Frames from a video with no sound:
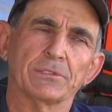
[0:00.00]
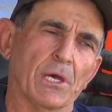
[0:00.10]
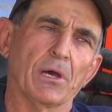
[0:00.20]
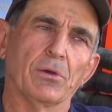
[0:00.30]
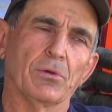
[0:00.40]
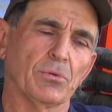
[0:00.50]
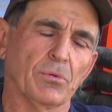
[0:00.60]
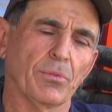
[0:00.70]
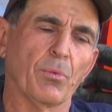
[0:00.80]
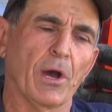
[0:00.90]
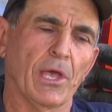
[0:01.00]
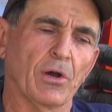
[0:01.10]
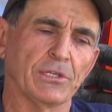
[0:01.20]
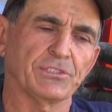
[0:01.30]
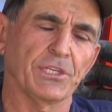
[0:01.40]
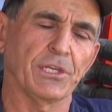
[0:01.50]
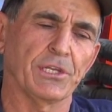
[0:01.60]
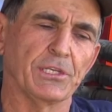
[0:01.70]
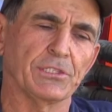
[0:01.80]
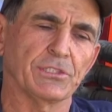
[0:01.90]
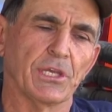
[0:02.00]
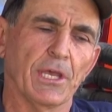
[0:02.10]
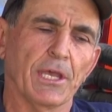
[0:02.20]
So the way I see it is,